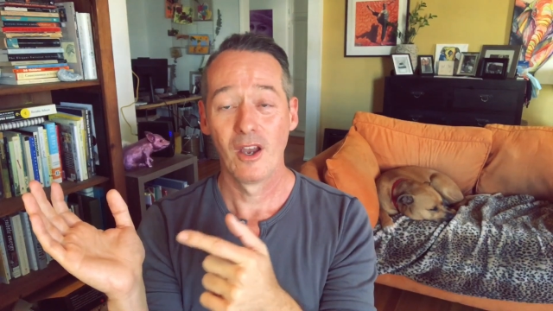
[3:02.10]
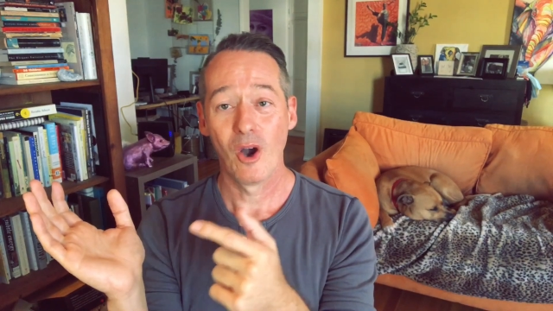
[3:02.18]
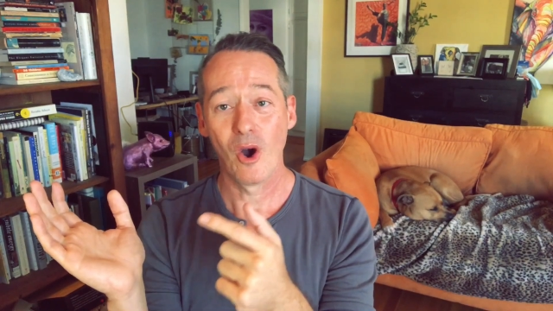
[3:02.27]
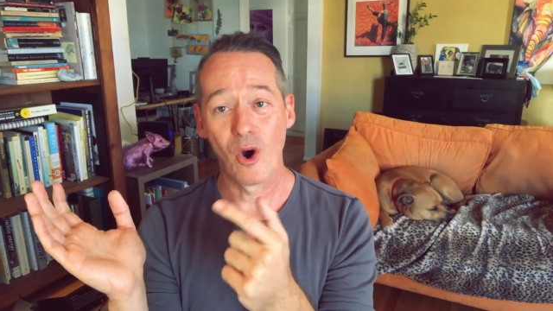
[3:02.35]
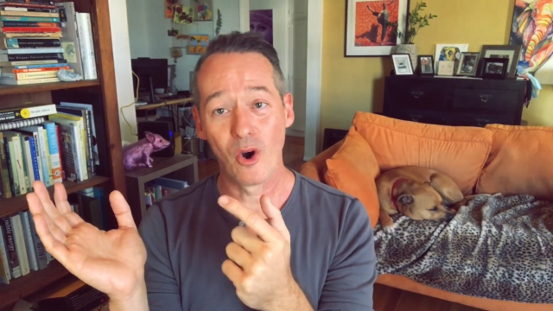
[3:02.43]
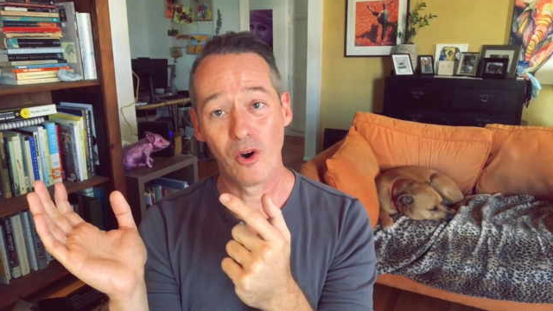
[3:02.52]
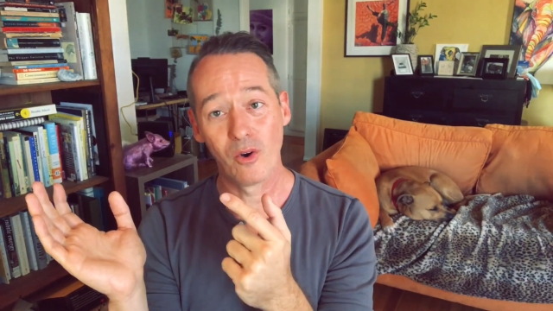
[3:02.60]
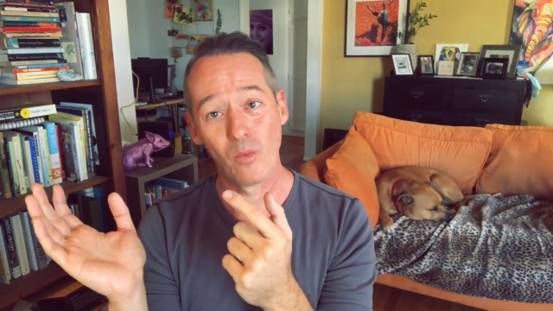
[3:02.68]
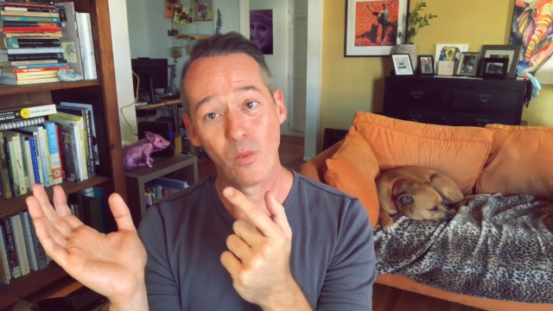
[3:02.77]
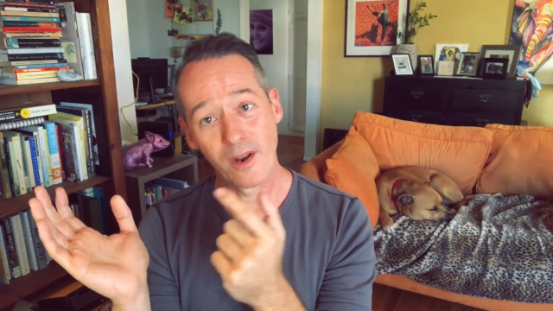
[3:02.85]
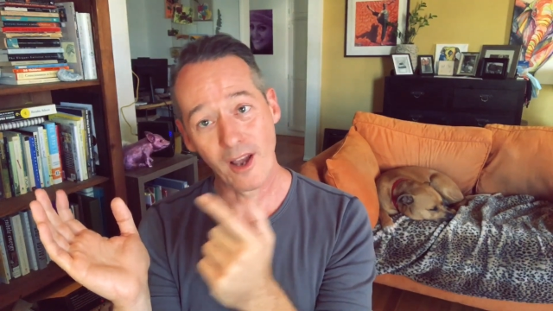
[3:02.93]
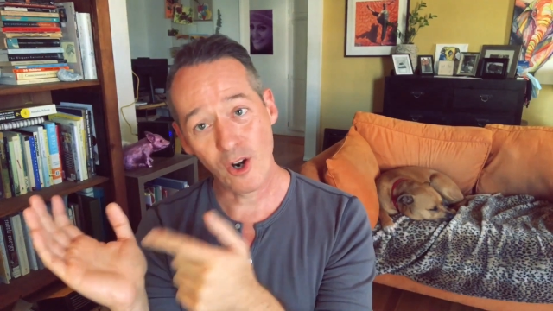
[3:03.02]
are
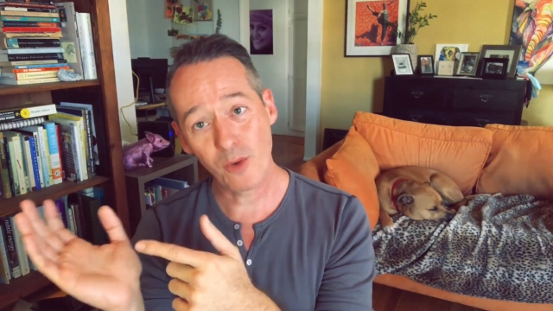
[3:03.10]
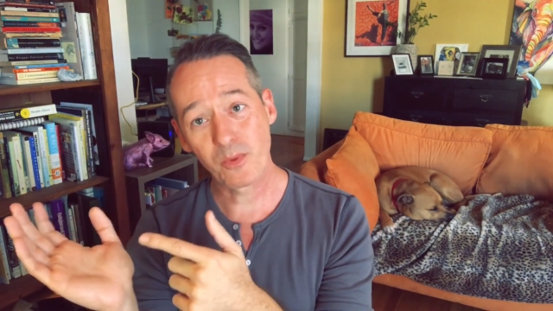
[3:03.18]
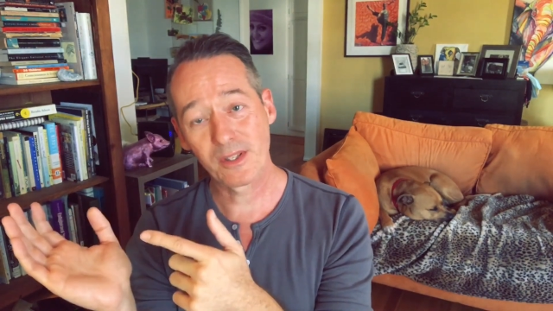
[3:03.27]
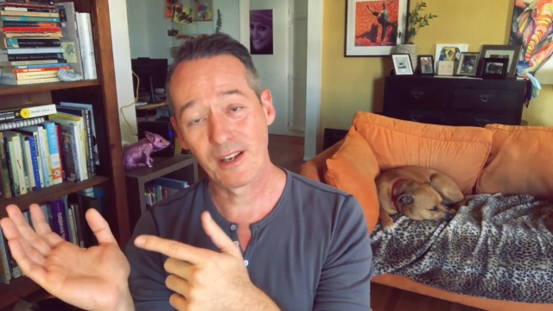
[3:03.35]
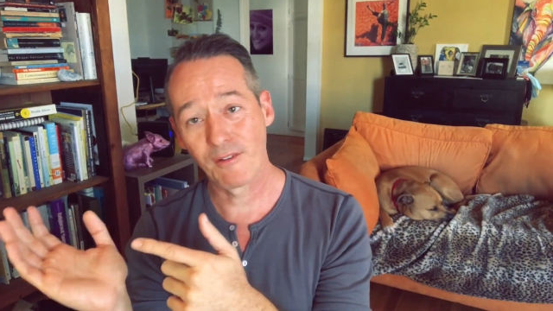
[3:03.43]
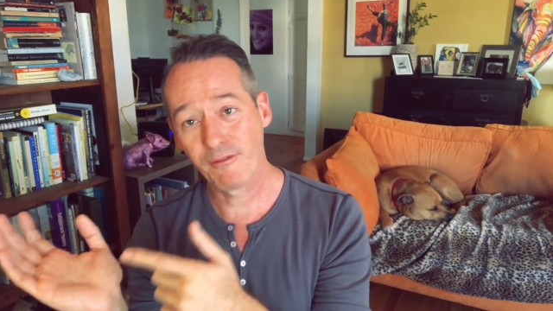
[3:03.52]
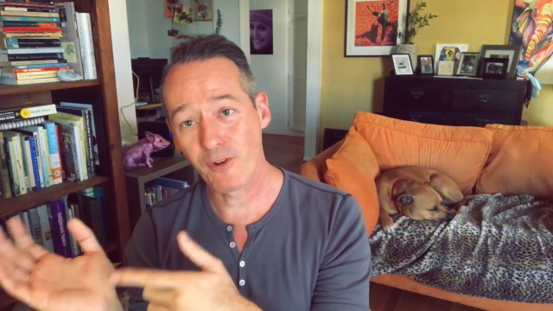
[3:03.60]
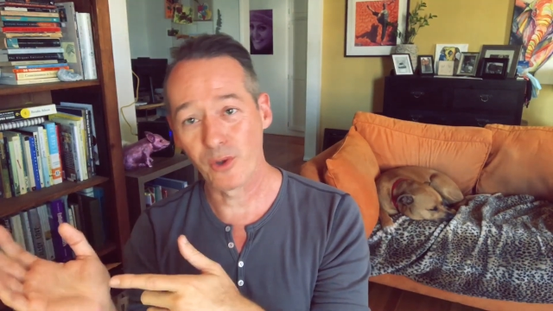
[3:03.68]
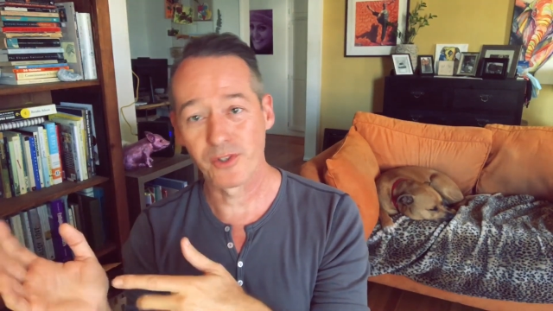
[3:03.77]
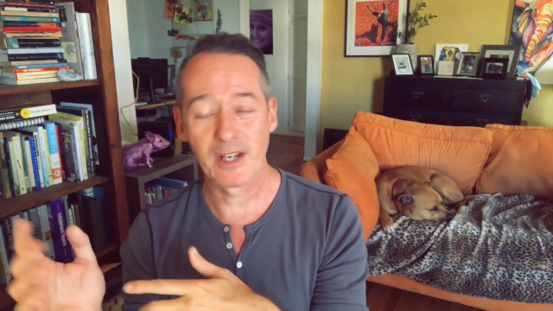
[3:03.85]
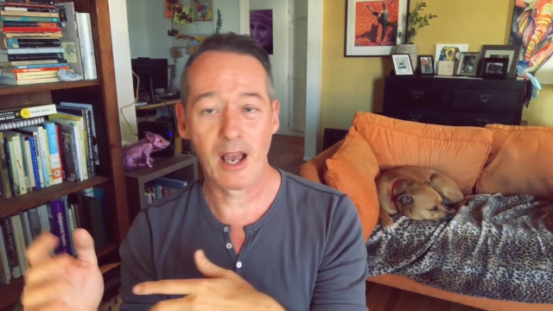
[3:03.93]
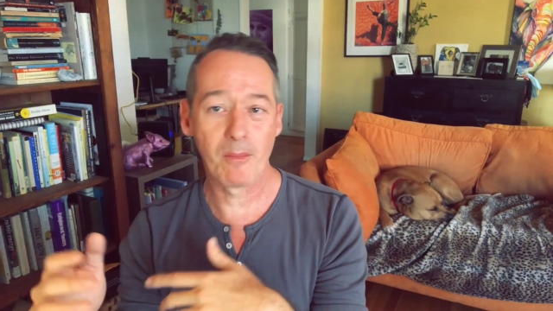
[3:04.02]
100%
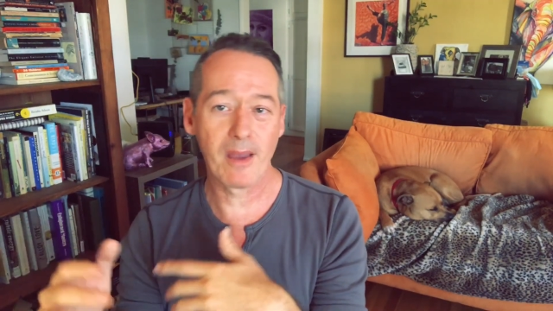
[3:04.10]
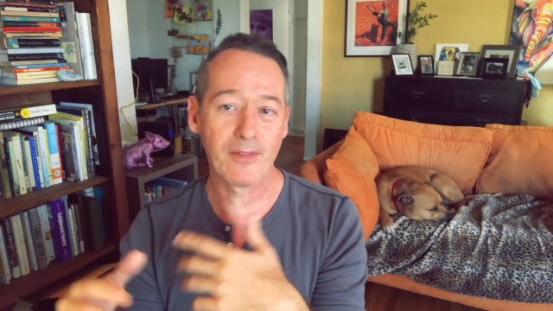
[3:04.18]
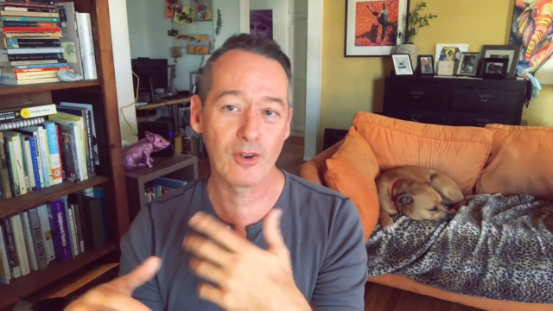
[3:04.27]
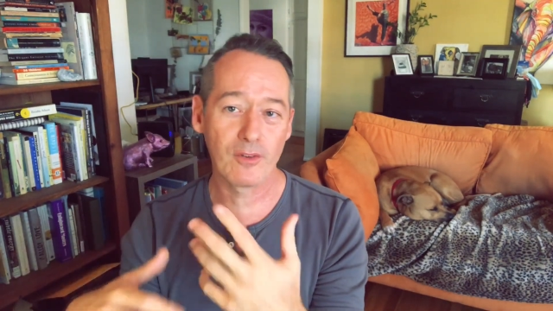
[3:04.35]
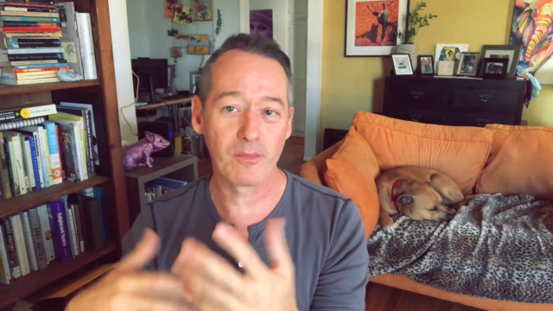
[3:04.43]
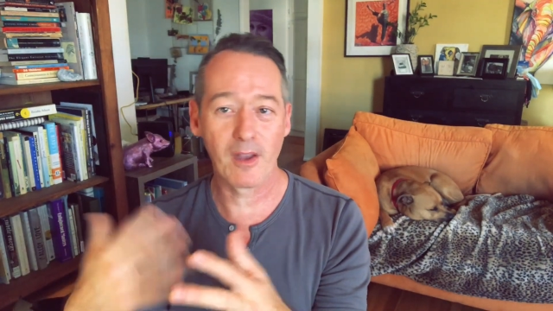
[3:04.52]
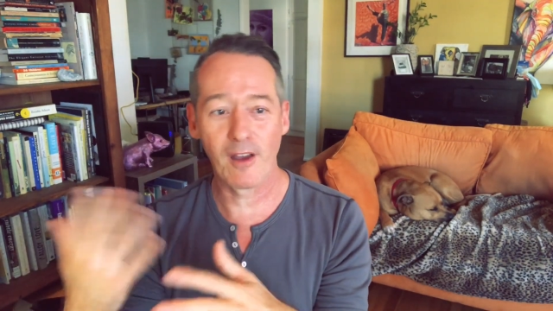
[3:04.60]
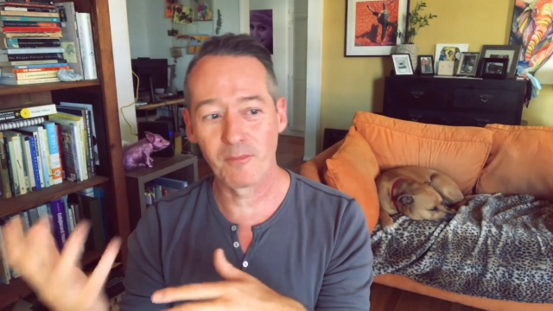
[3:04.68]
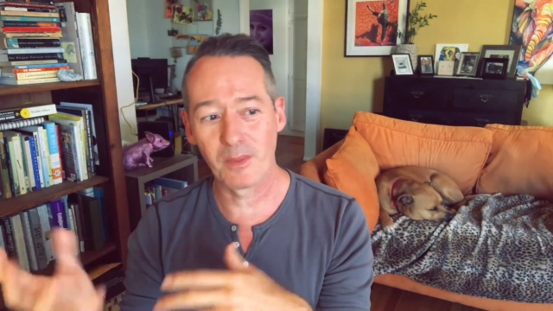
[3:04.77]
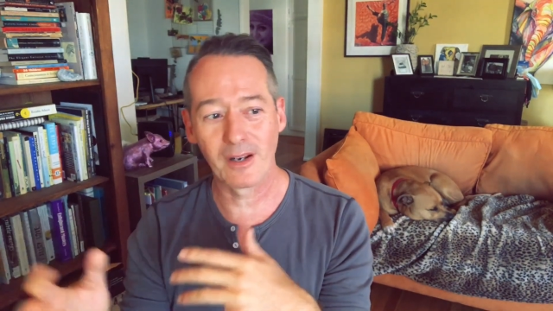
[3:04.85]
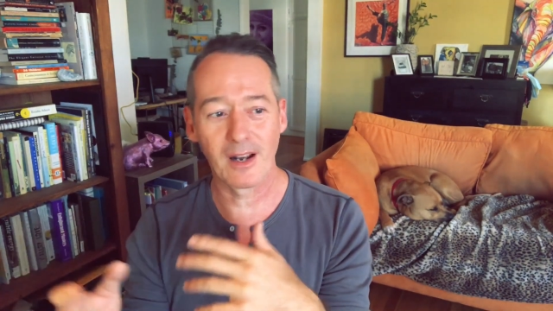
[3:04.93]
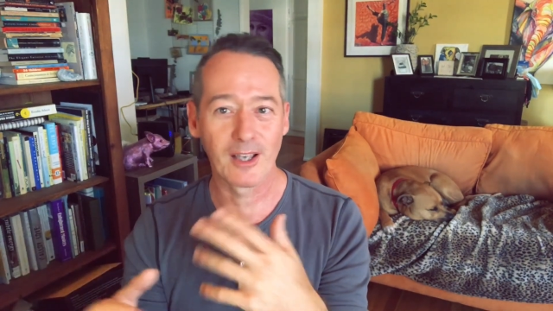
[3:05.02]
false. Now, may there have
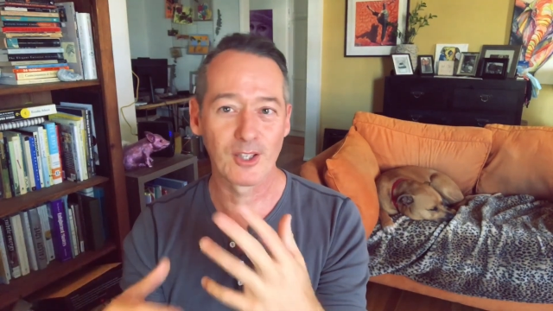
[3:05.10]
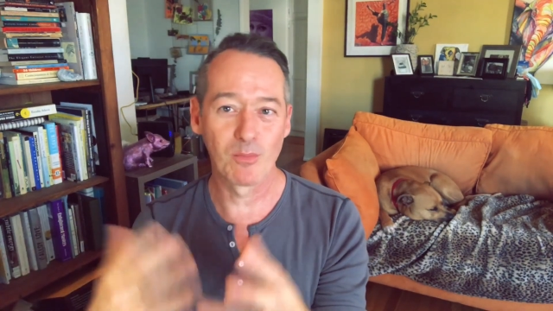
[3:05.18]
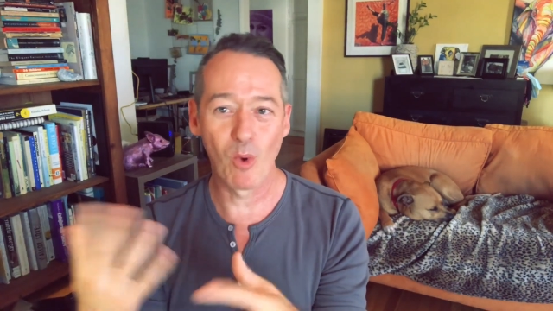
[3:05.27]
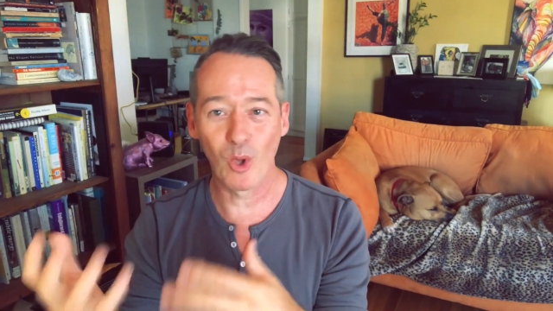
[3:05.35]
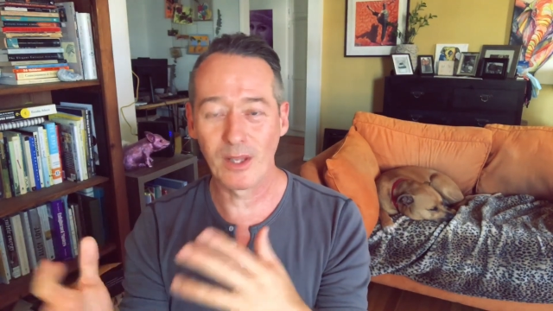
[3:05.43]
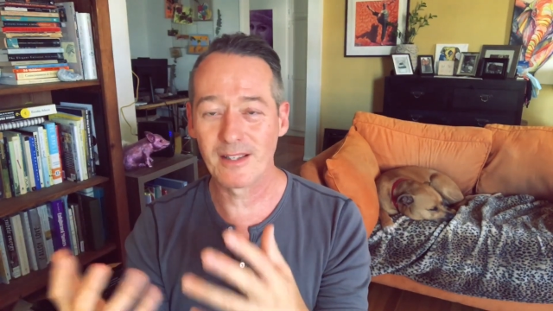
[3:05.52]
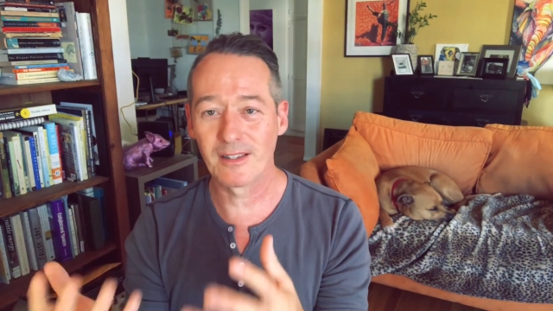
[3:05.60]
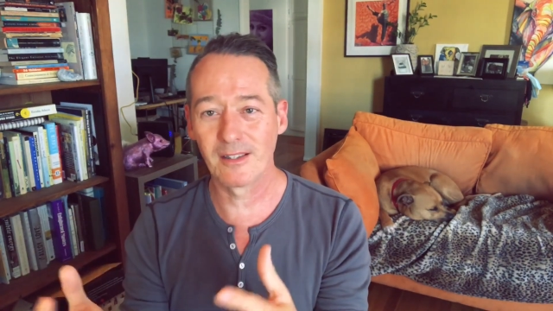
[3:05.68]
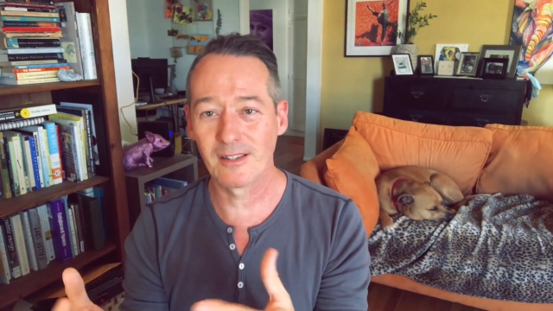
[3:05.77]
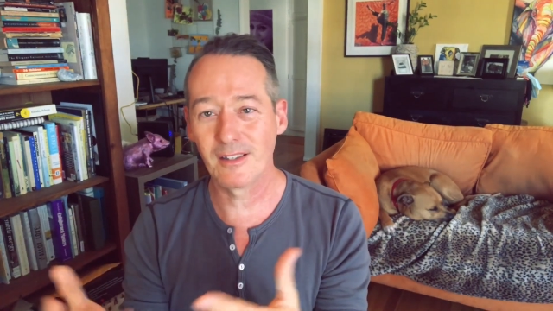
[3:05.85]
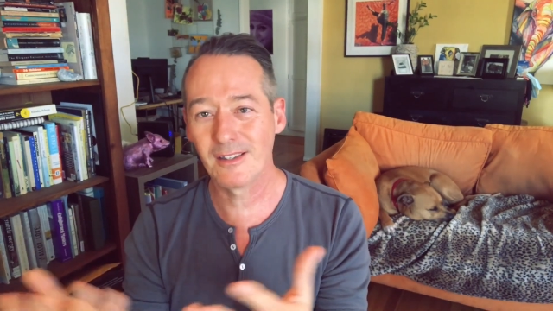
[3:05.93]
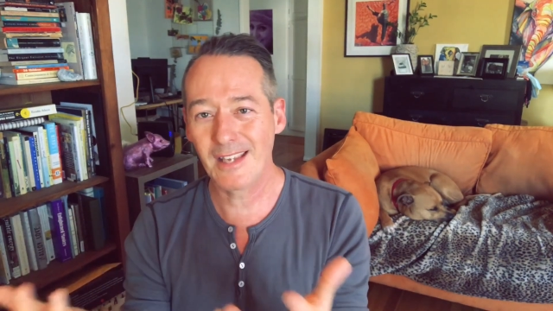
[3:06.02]
been like small instances?